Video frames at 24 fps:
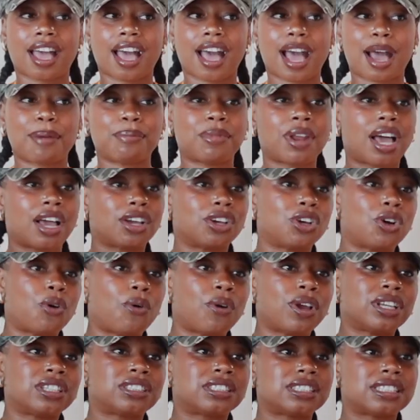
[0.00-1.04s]
I'm not
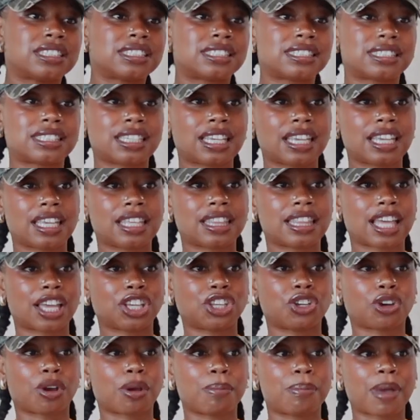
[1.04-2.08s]
going to see that
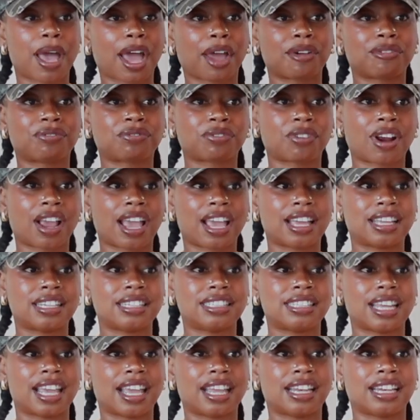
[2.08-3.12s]
you're a bad
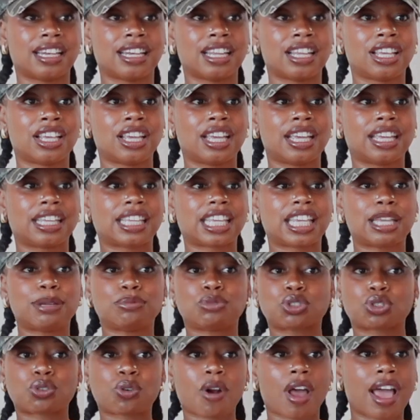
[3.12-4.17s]
friend and keep
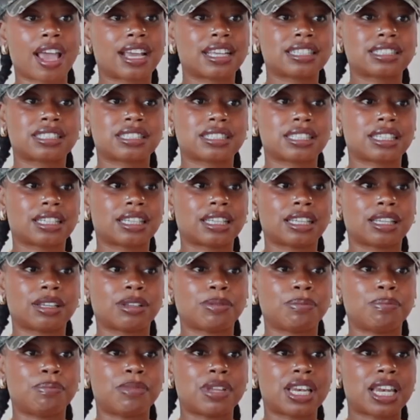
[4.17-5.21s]
trying to
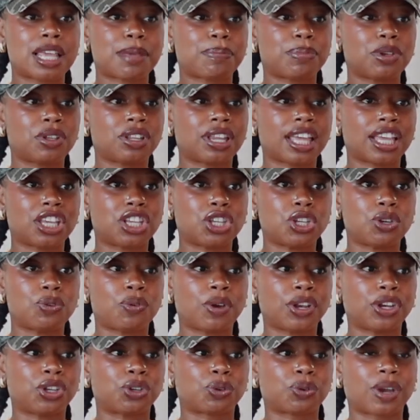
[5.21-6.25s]
manipulate you
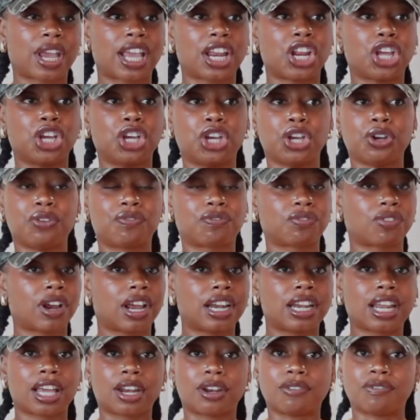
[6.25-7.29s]
and create a good
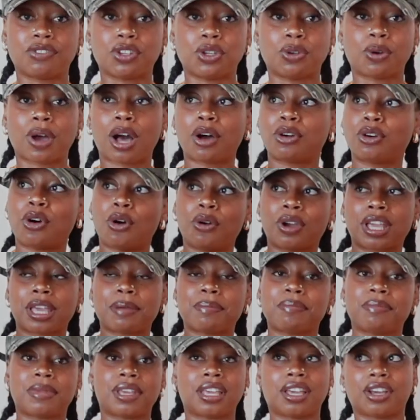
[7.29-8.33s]
friend out of you. I'll go
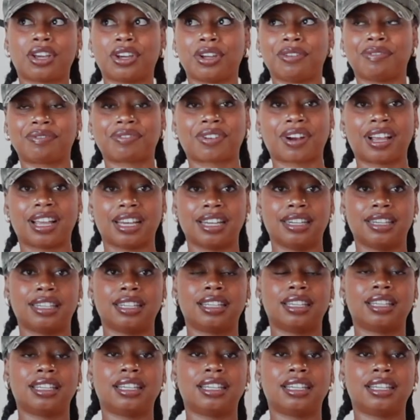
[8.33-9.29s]
get me a good friend.